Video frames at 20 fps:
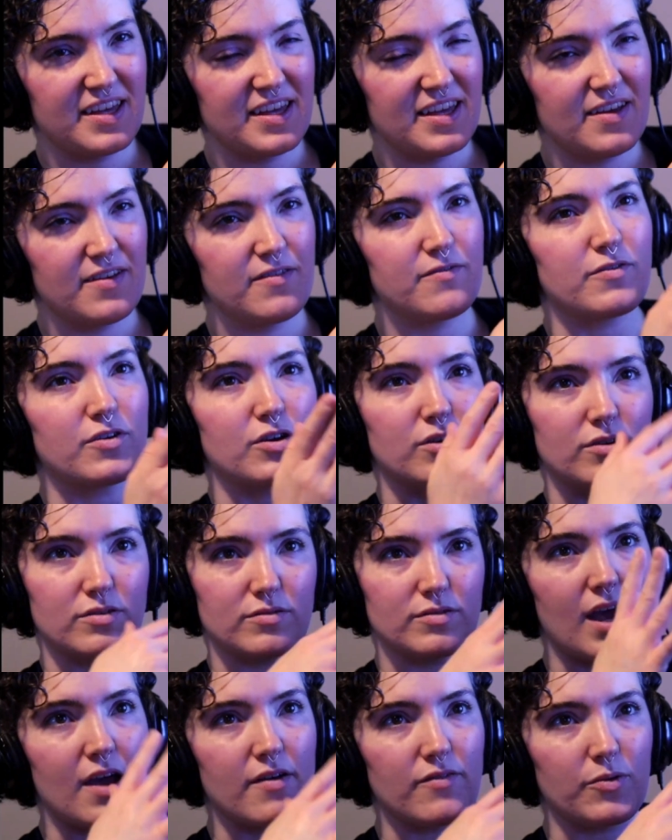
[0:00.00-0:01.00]

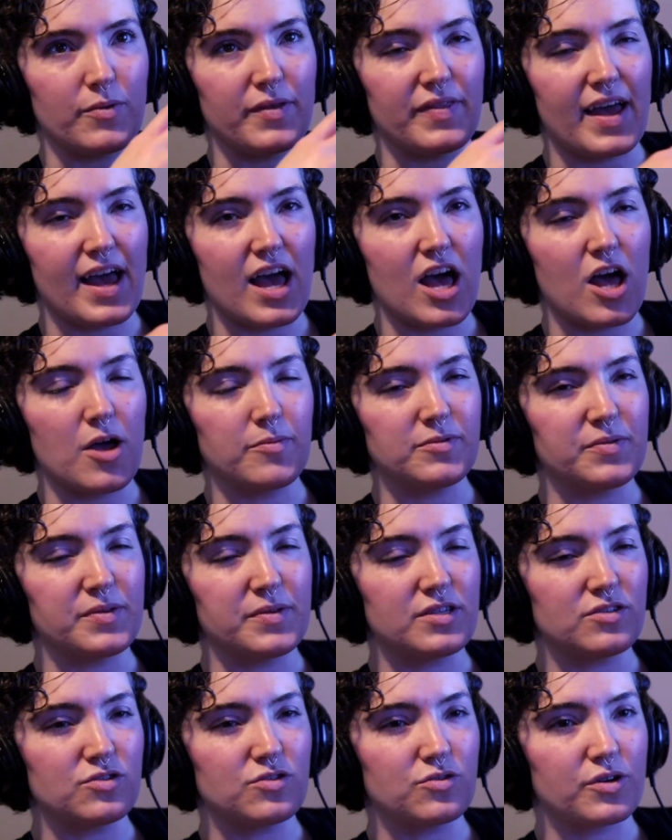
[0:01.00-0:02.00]
for everyone that helped with
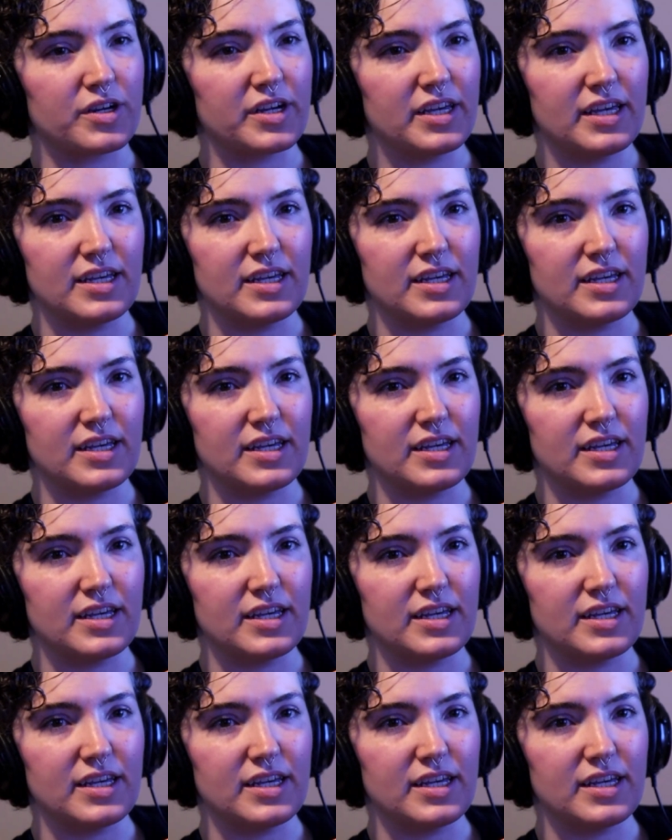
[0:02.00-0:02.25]
the story.